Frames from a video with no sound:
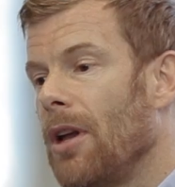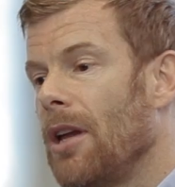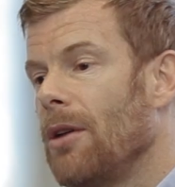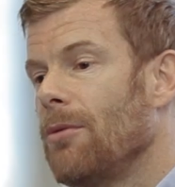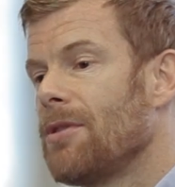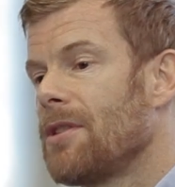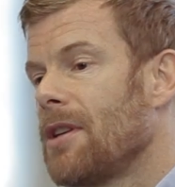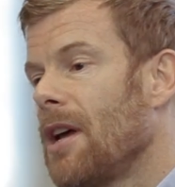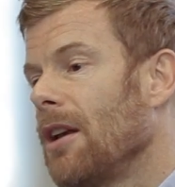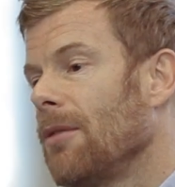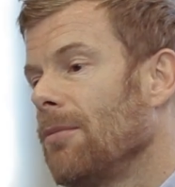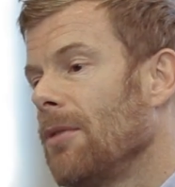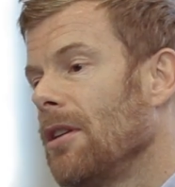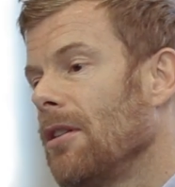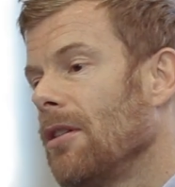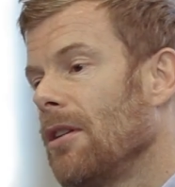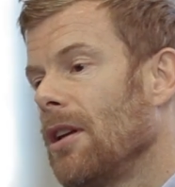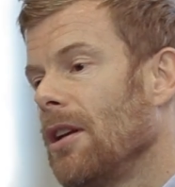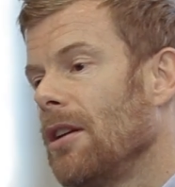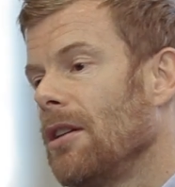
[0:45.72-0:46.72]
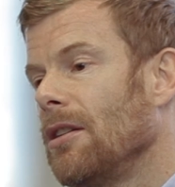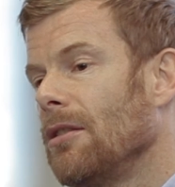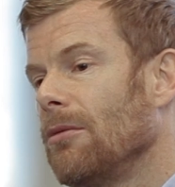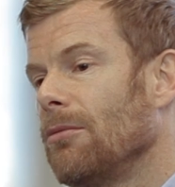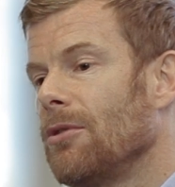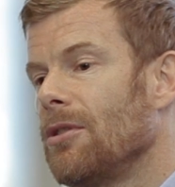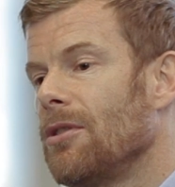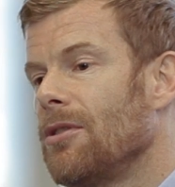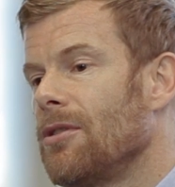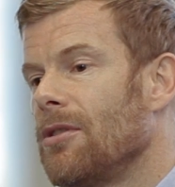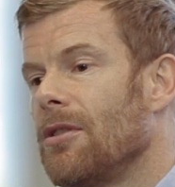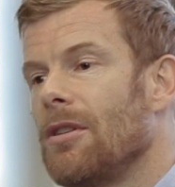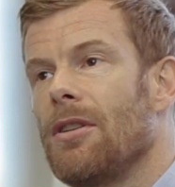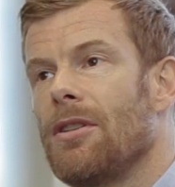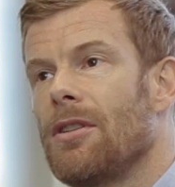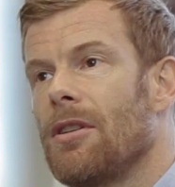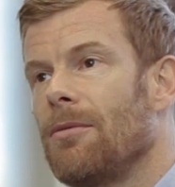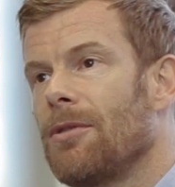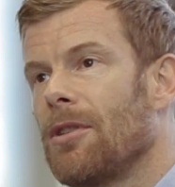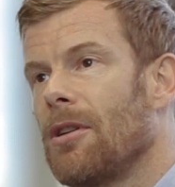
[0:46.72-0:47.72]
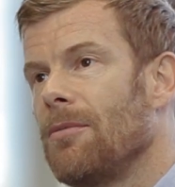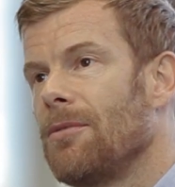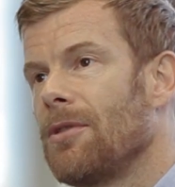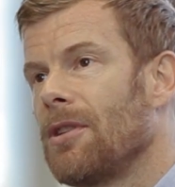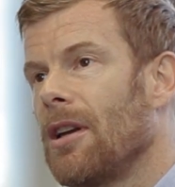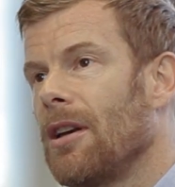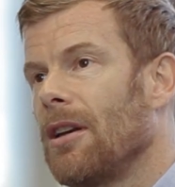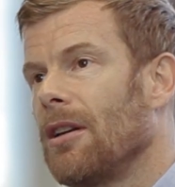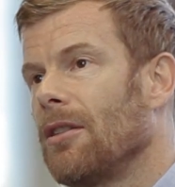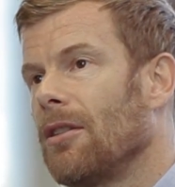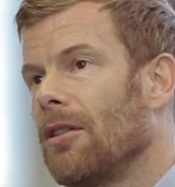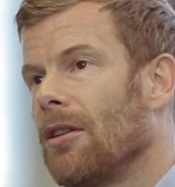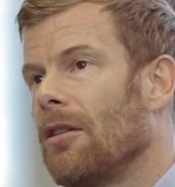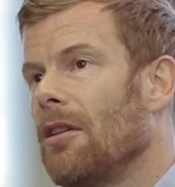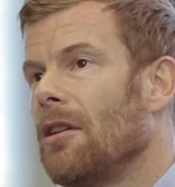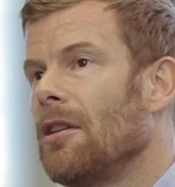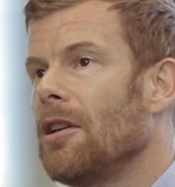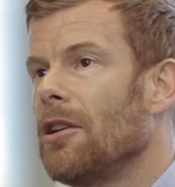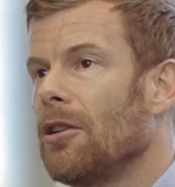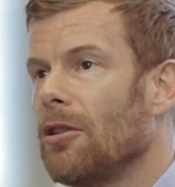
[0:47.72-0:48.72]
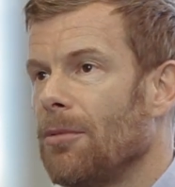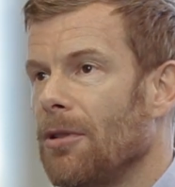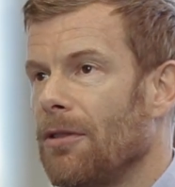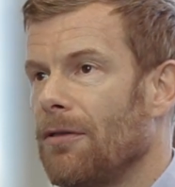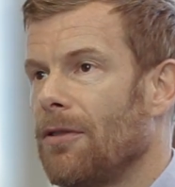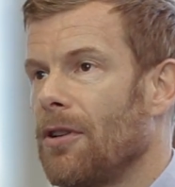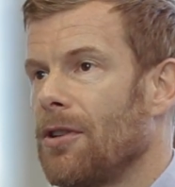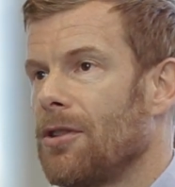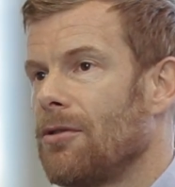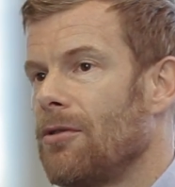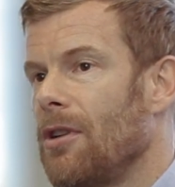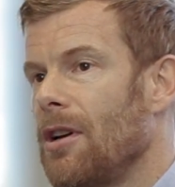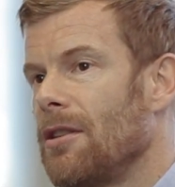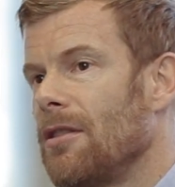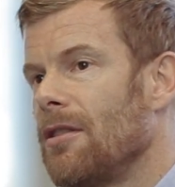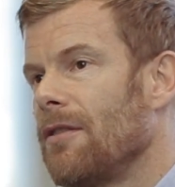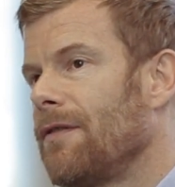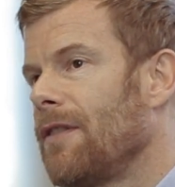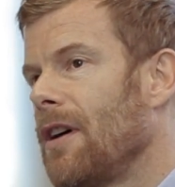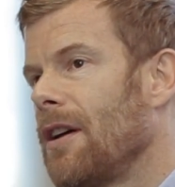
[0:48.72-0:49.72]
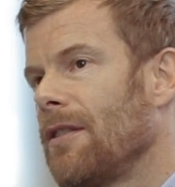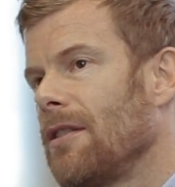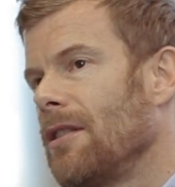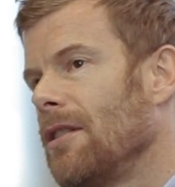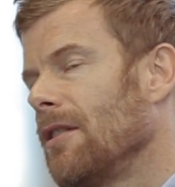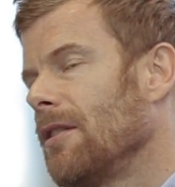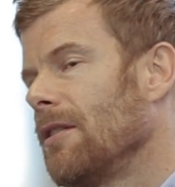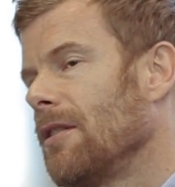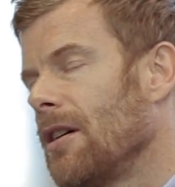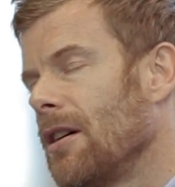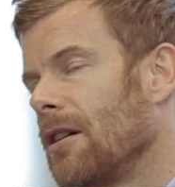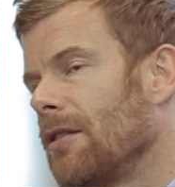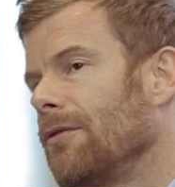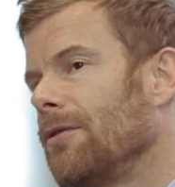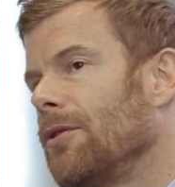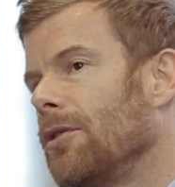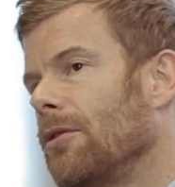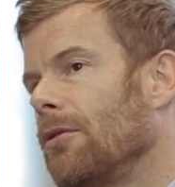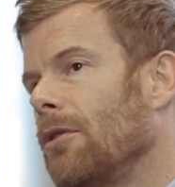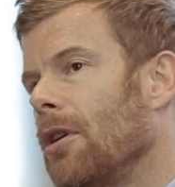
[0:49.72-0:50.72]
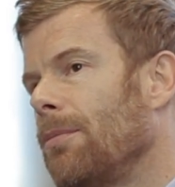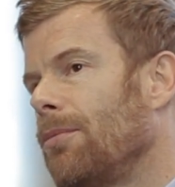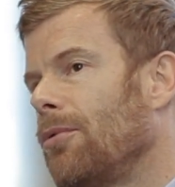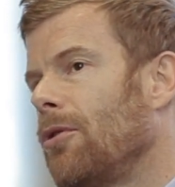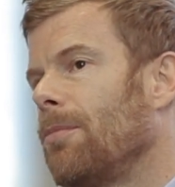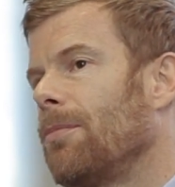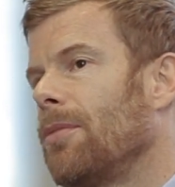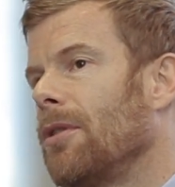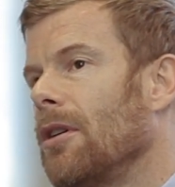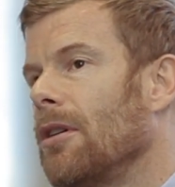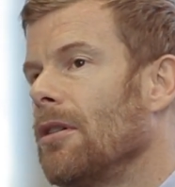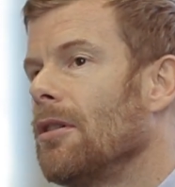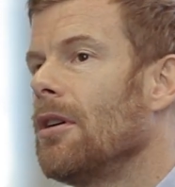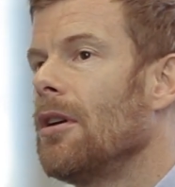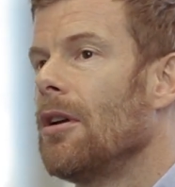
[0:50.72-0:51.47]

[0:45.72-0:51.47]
He was telling me that he was, you know, sometimes getting, you know, a little bit frustrated with the fact that he didn't have, you know,